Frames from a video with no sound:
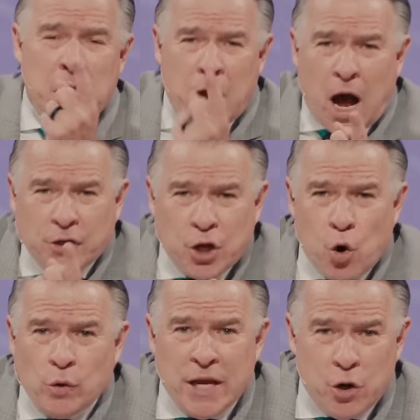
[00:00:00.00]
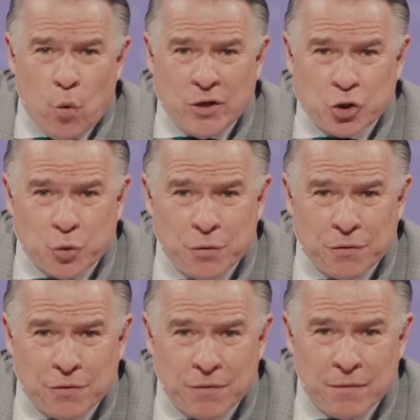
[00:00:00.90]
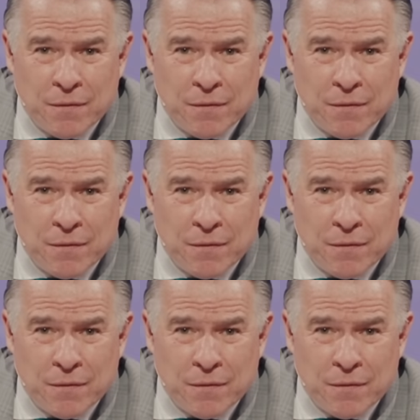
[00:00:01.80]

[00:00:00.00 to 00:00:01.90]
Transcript: God can only anoint truth.